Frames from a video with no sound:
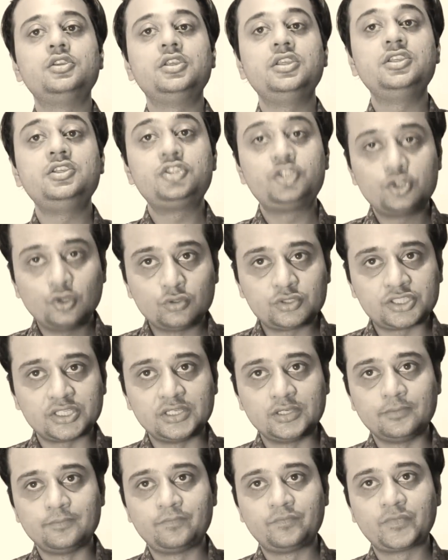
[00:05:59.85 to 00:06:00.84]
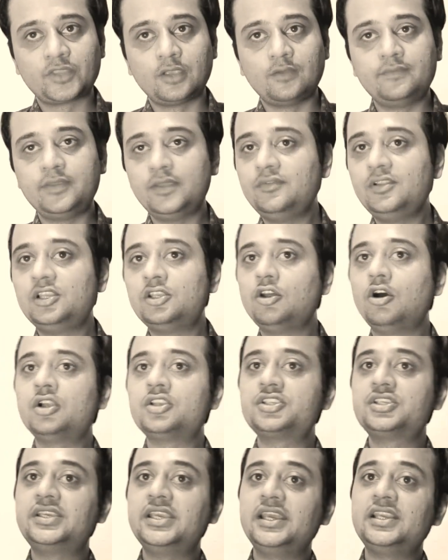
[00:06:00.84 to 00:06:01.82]
in total. We will
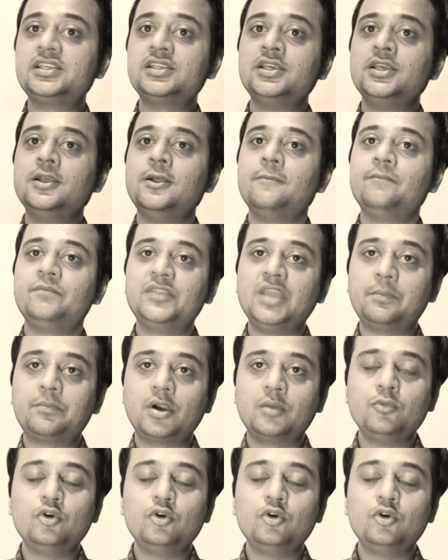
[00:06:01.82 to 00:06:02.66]
not get the